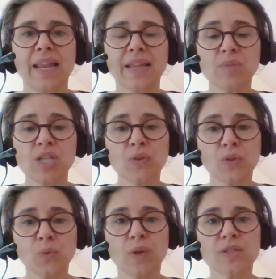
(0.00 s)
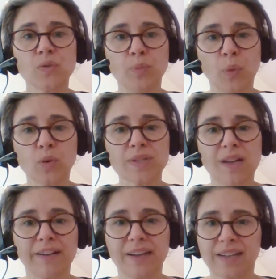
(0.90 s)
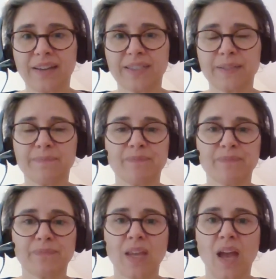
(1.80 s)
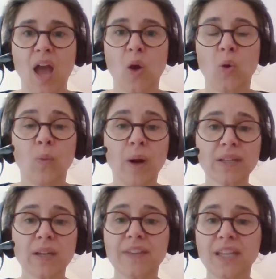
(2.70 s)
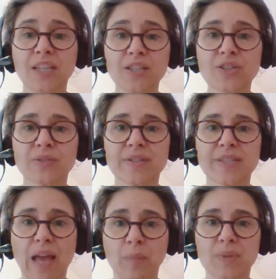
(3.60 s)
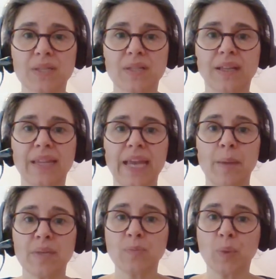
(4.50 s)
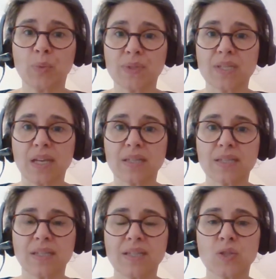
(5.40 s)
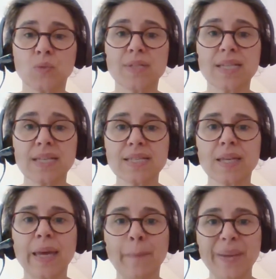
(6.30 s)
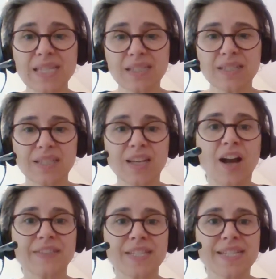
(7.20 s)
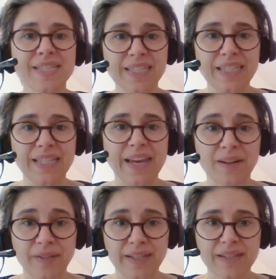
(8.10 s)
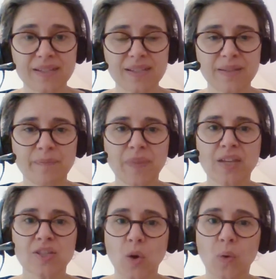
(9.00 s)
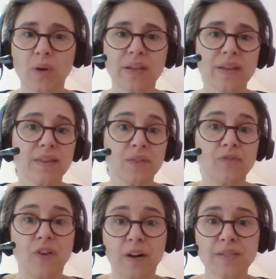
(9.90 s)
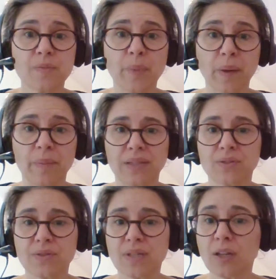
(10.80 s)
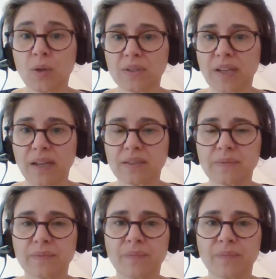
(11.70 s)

Let me show you what supports our guideline. One of the initial steps in the MSP process is to assess the capacity of the sea areas. So, that various parameters that looked at.